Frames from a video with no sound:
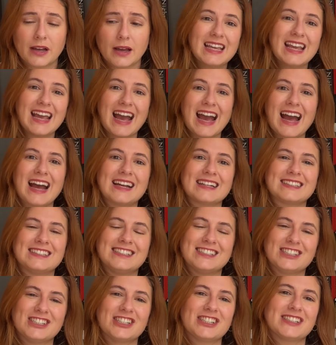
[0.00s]
he
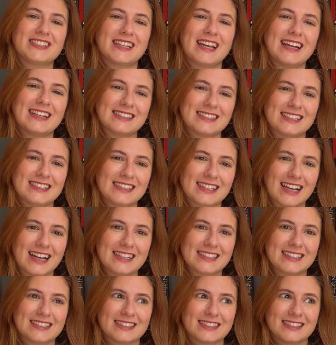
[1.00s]
acts just as
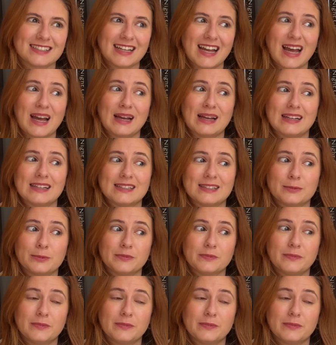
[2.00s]
entitled as